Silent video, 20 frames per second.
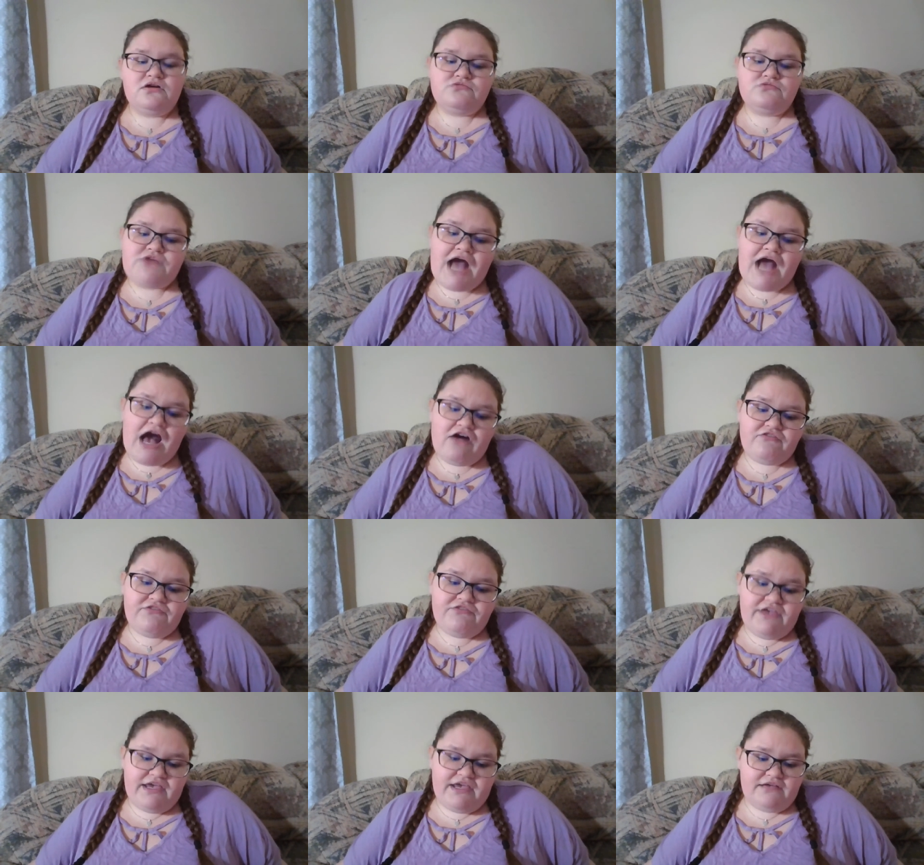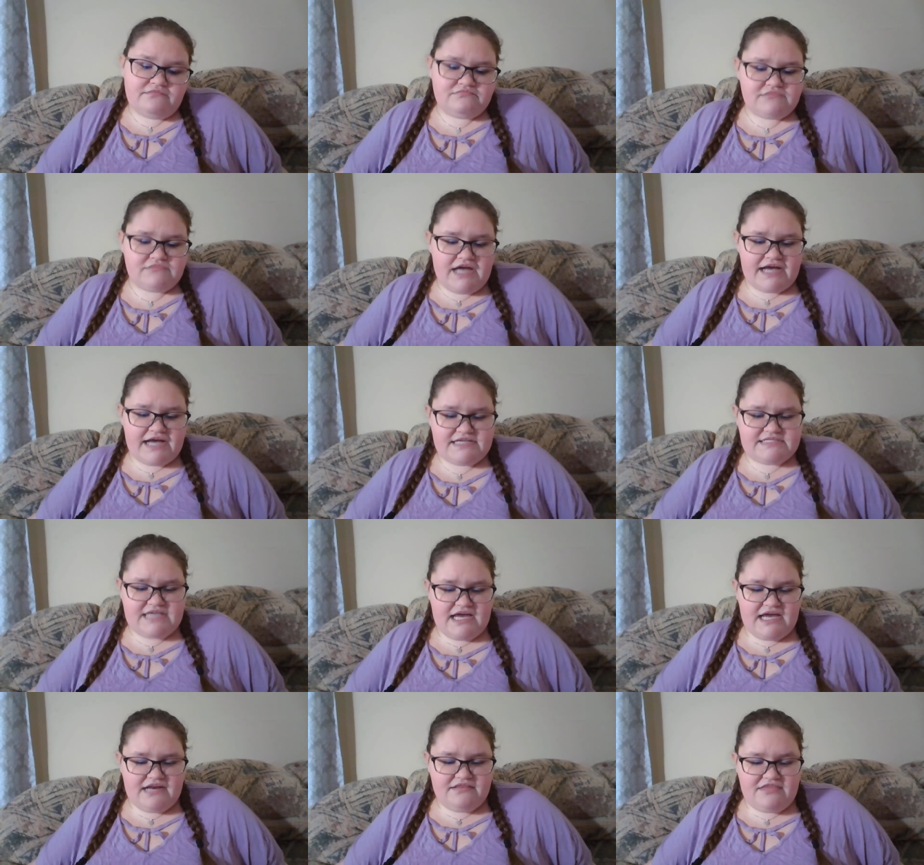Ralphie, I
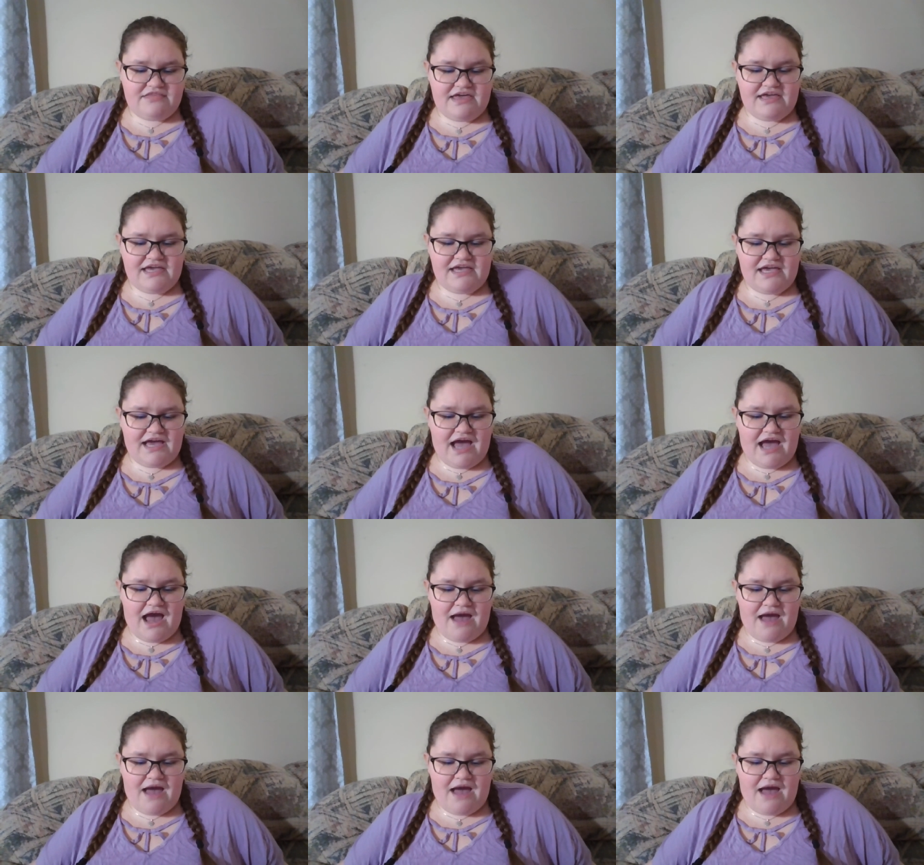said, thinking